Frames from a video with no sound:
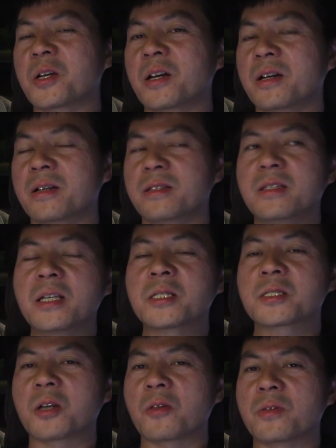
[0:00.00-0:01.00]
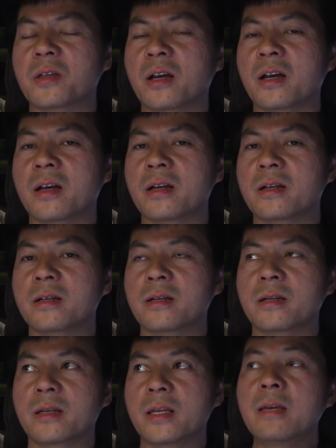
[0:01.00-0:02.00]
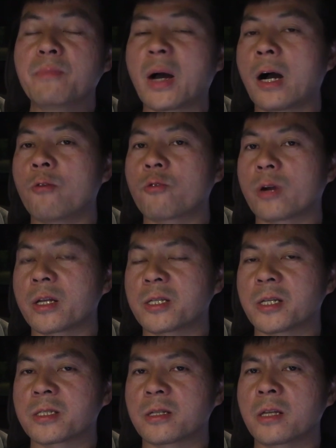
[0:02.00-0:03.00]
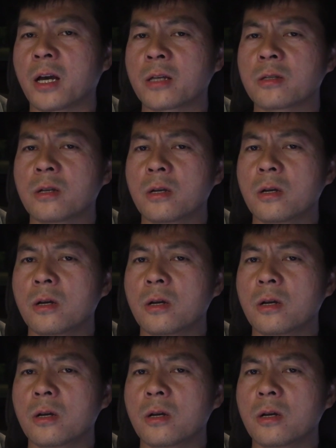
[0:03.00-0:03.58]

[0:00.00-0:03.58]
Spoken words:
Nissan e-Power I tested. It had,